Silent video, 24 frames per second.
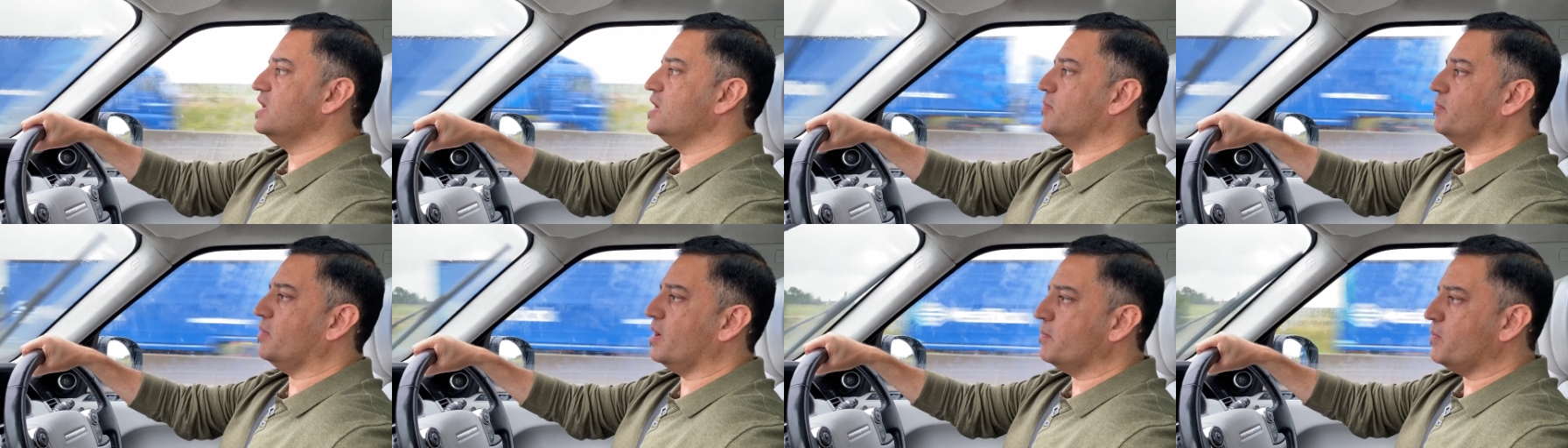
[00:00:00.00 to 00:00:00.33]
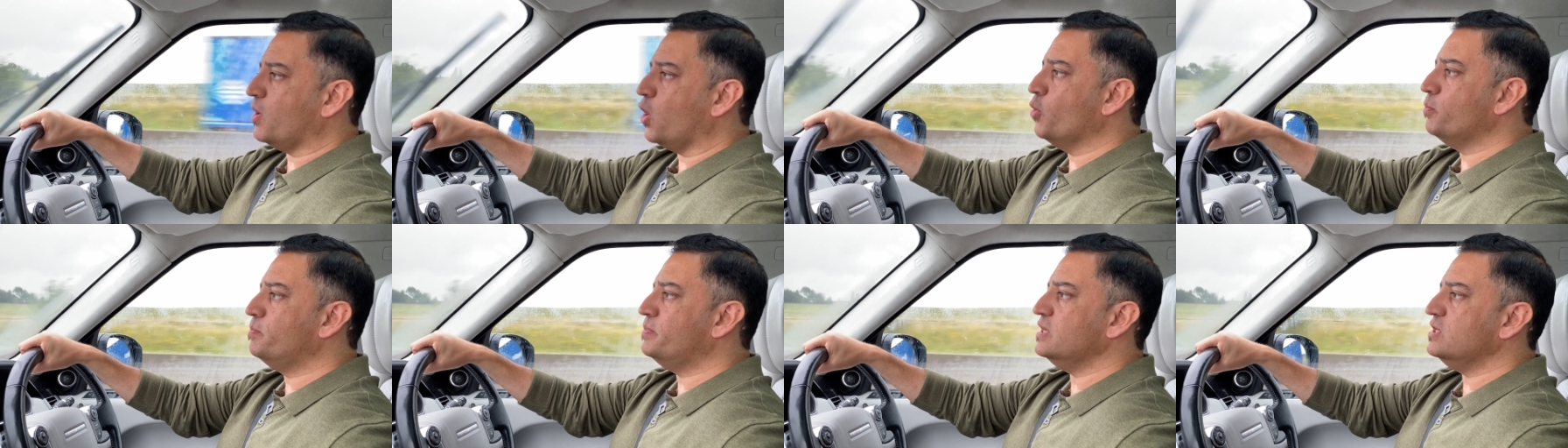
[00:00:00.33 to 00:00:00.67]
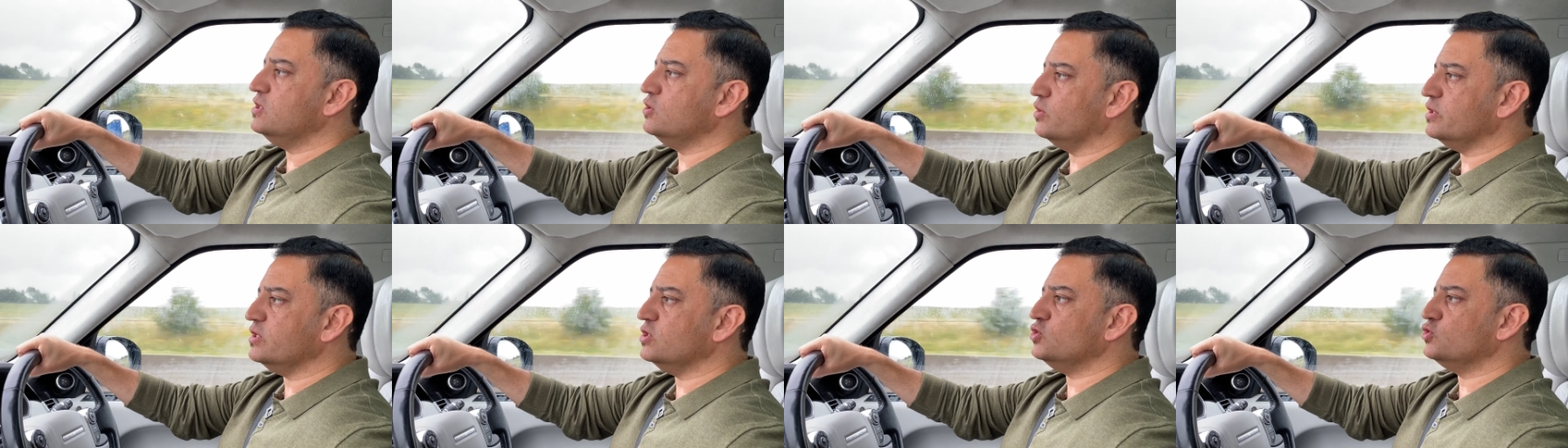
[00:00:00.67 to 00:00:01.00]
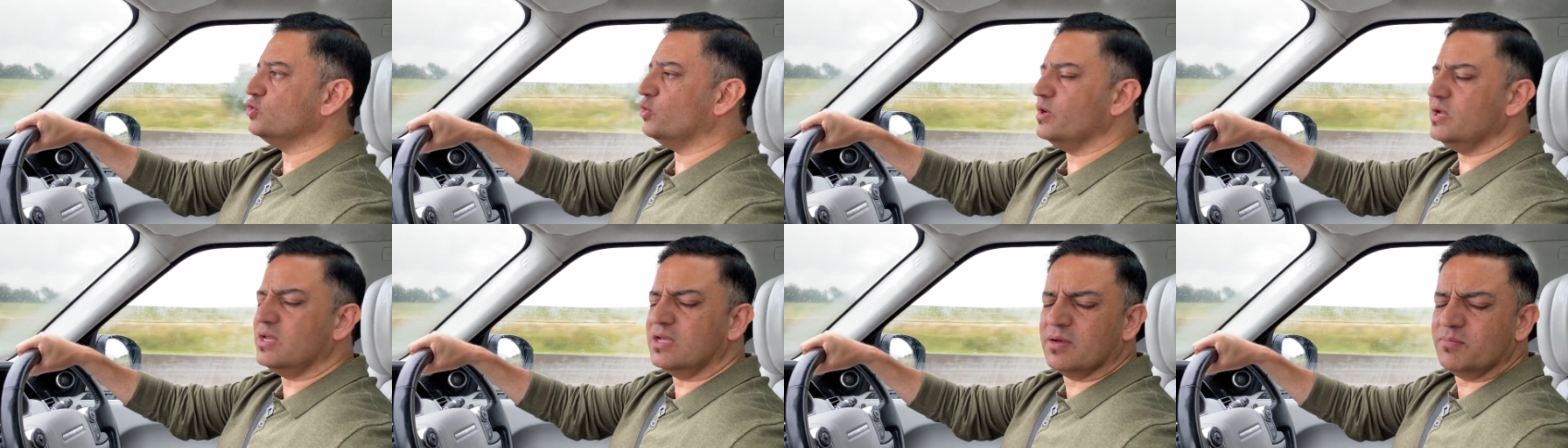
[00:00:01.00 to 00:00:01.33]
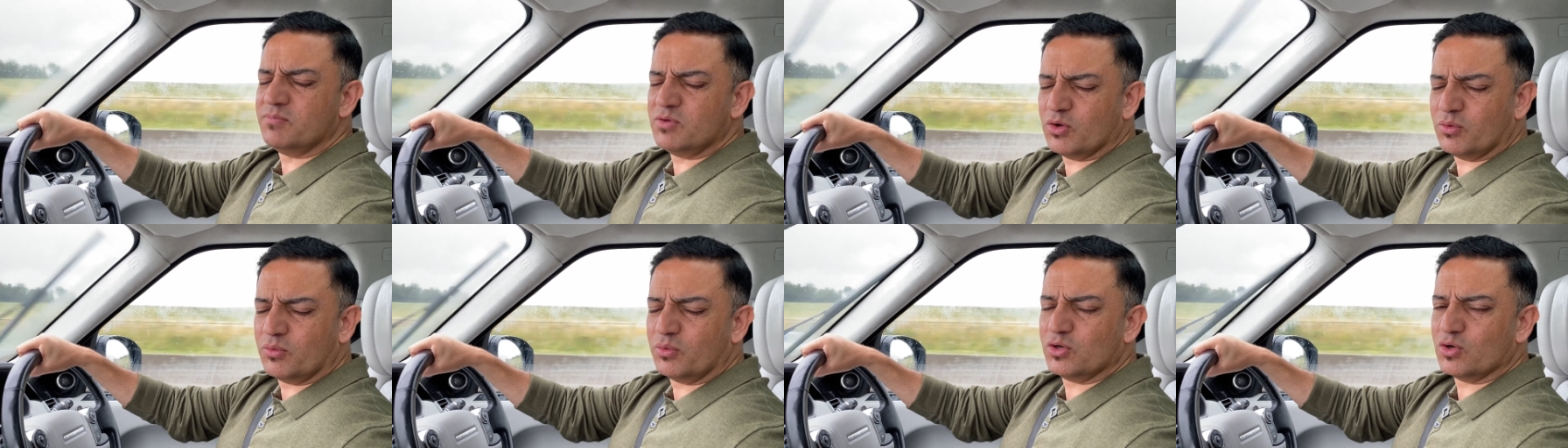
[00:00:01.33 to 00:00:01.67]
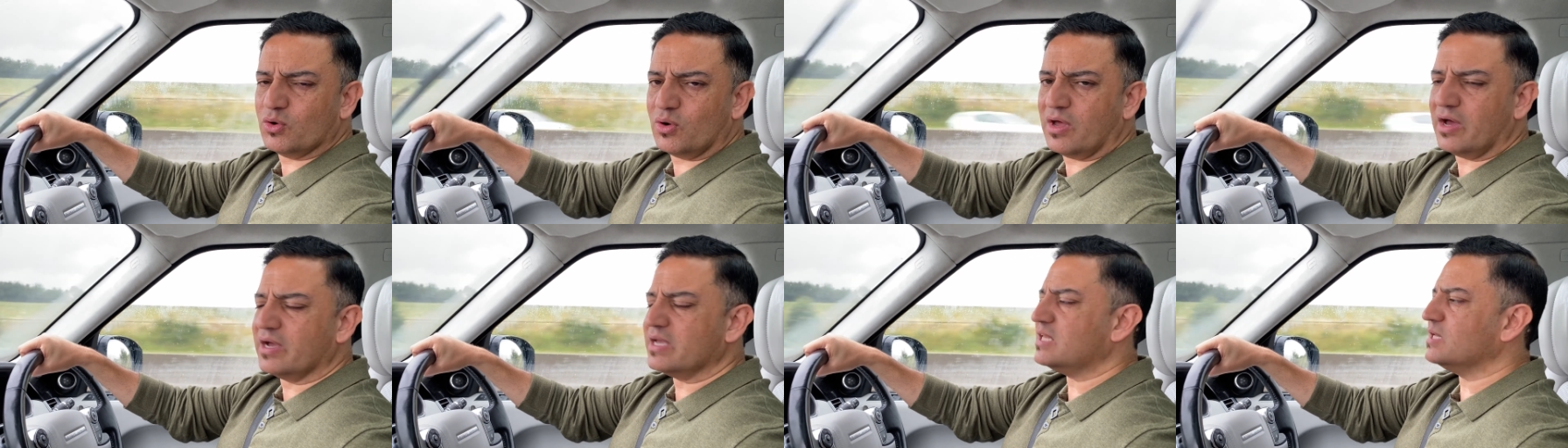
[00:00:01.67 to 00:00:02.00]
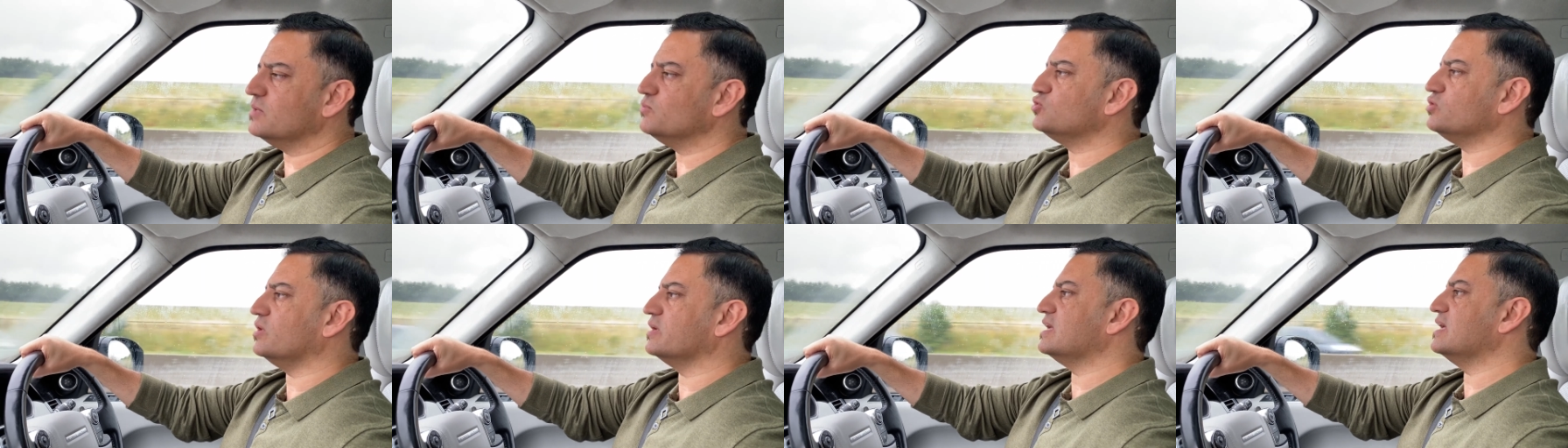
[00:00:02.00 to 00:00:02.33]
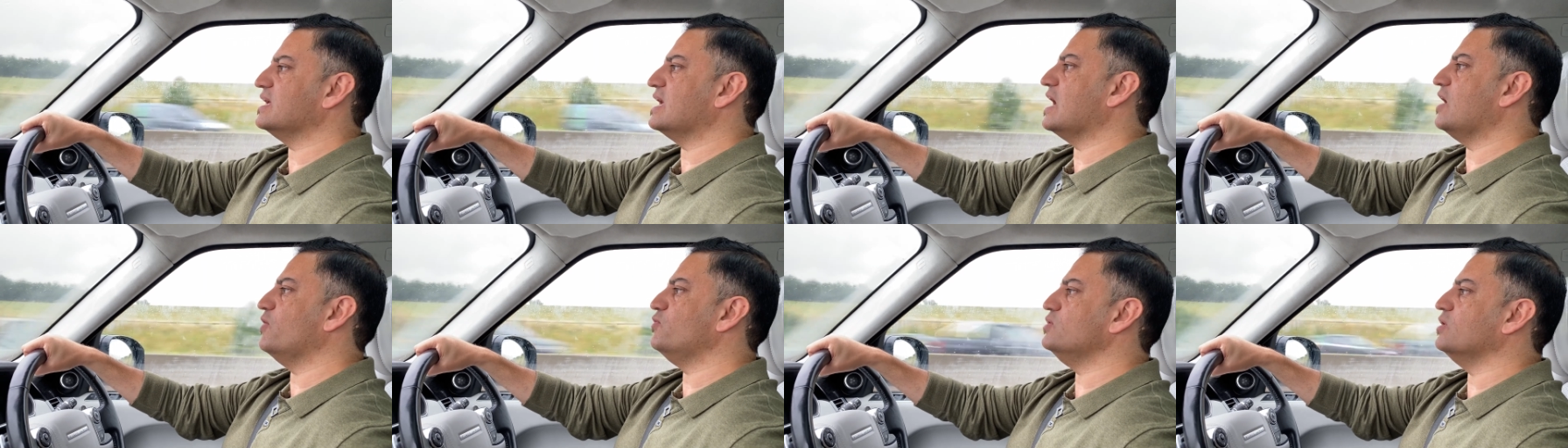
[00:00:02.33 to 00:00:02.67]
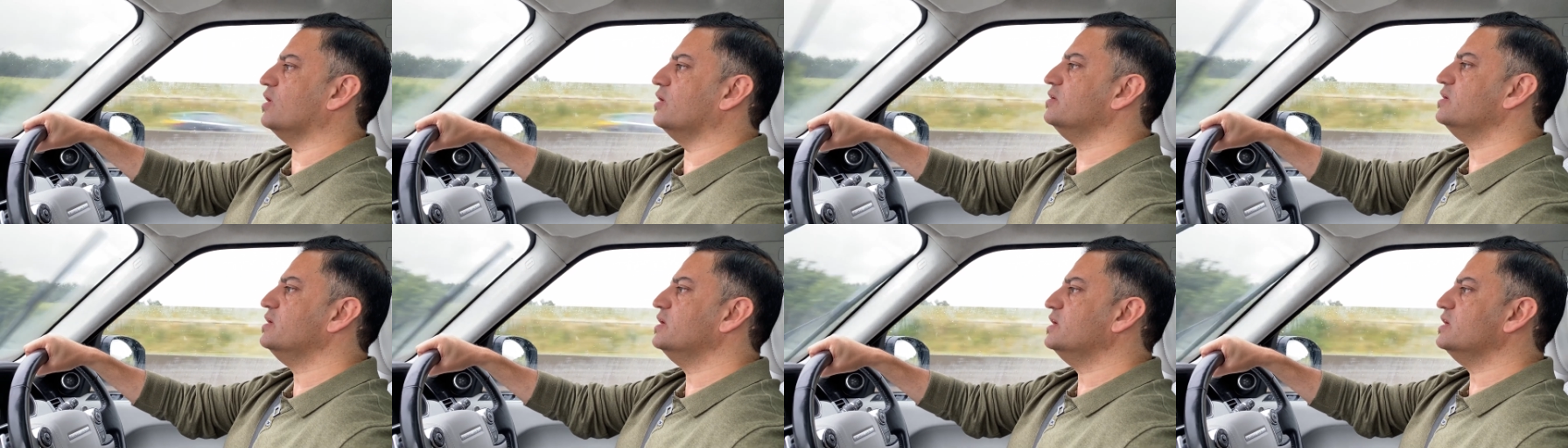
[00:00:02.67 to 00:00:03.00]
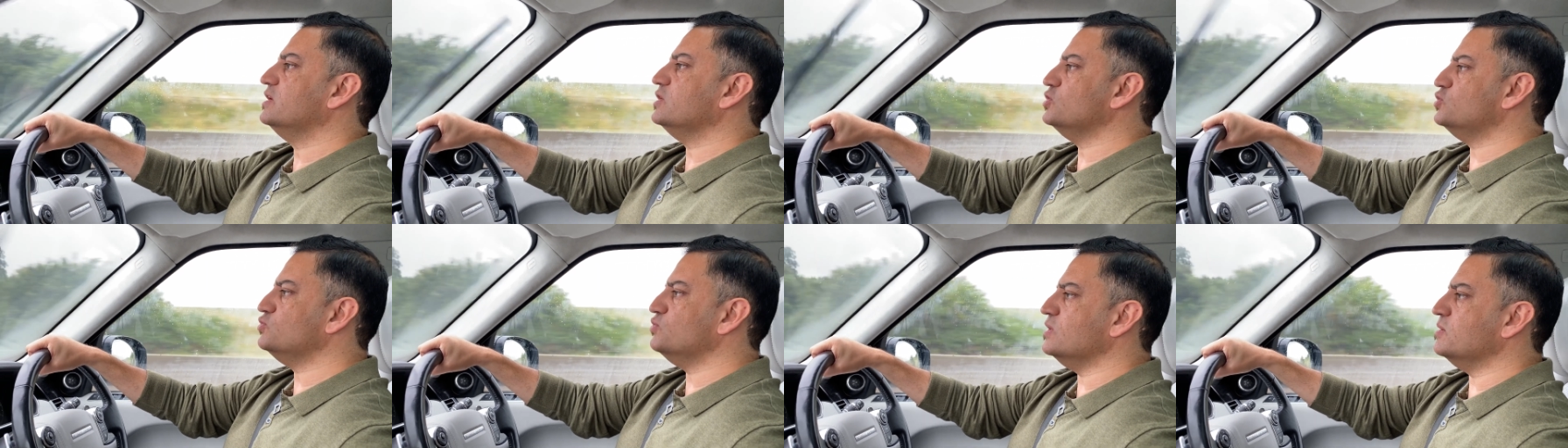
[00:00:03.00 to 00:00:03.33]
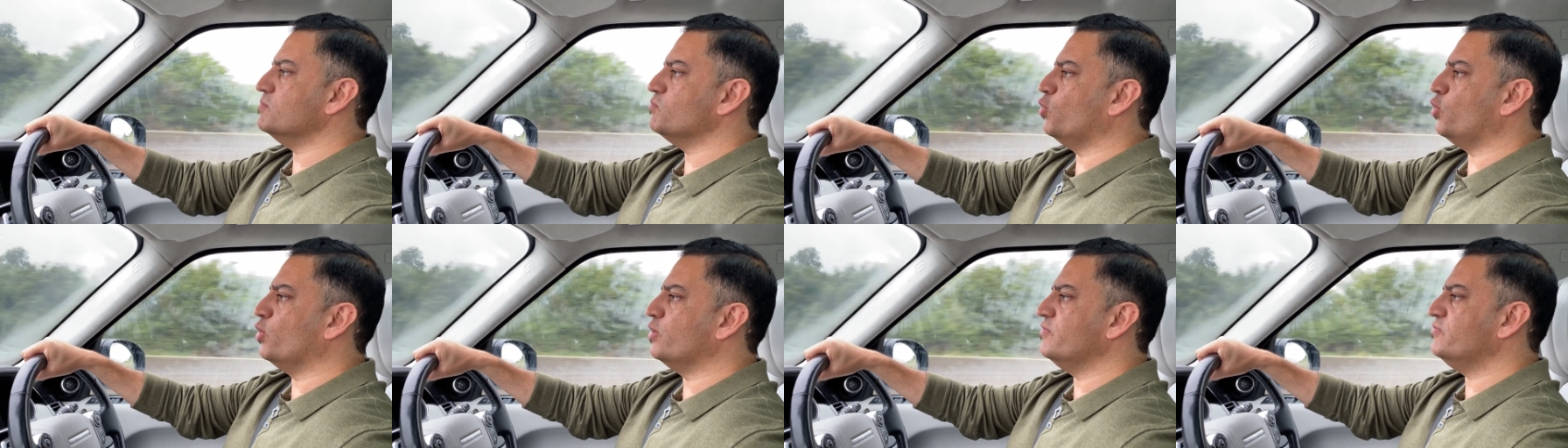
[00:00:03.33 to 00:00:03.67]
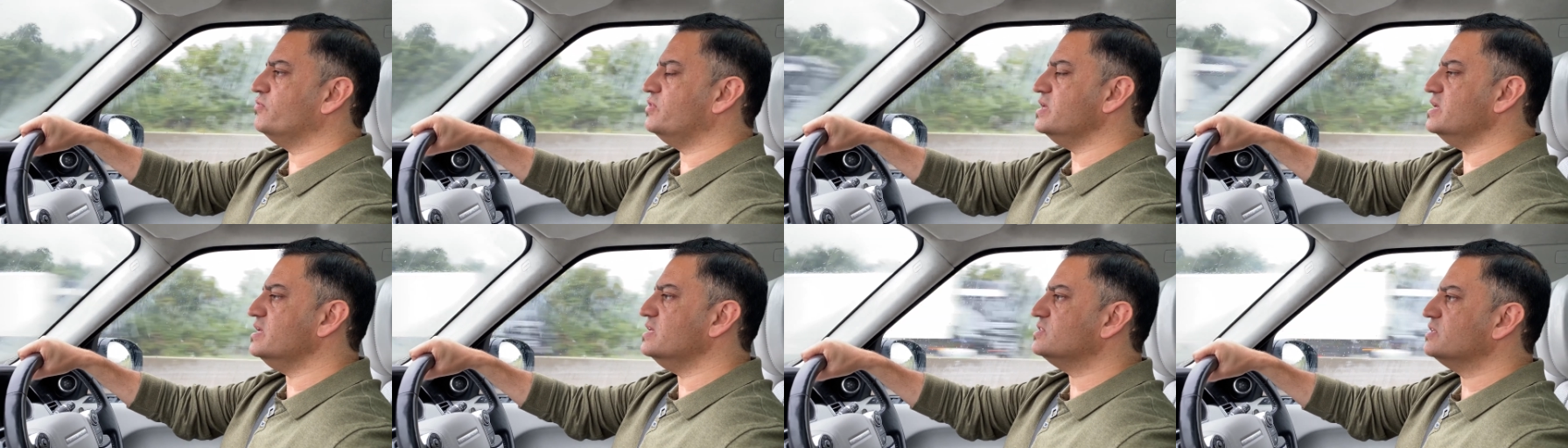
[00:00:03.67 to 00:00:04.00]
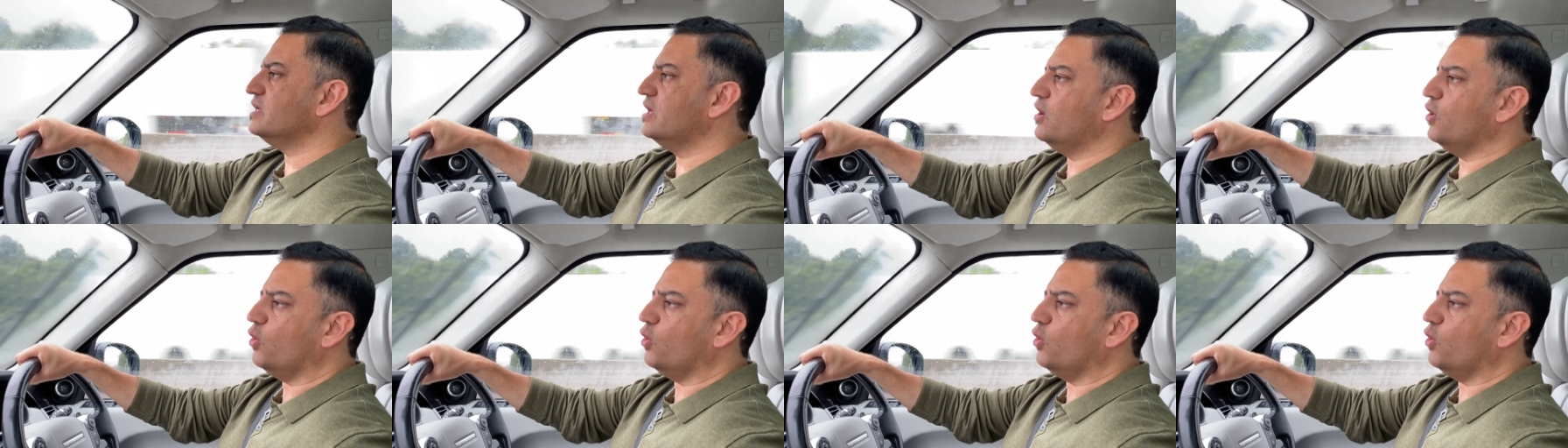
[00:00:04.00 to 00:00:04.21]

But I'm hoping you're enjoying them, you're, you're liking them, so I can carry on doing more of these.